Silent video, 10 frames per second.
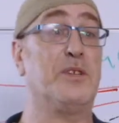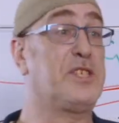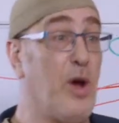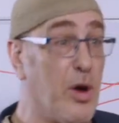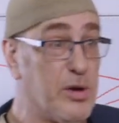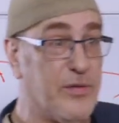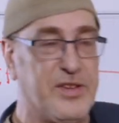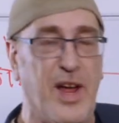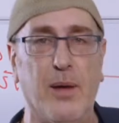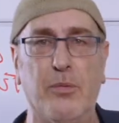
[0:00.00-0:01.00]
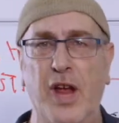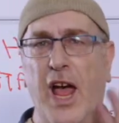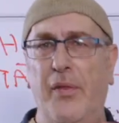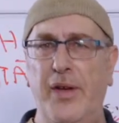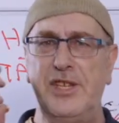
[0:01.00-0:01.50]
a scholar of the Talmud.
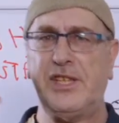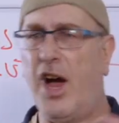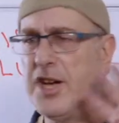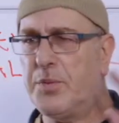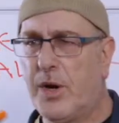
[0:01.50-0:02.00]
These guys were